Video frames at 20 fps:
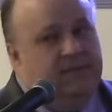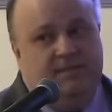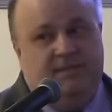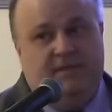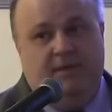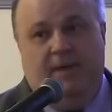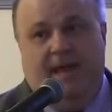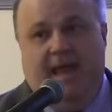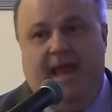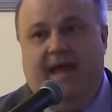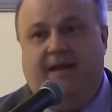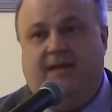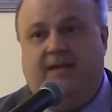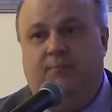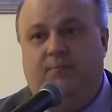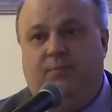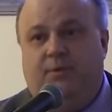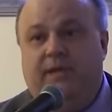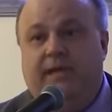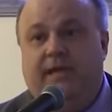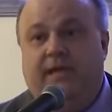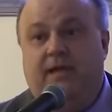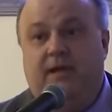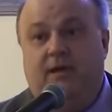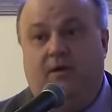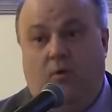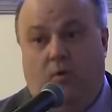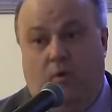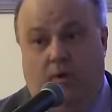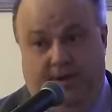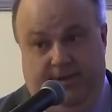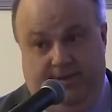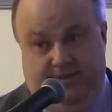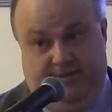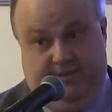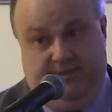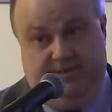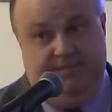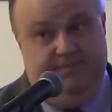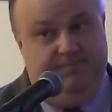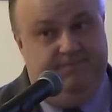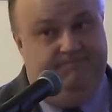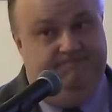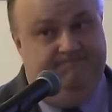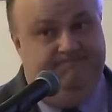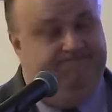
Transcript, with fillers: So we had complete concordance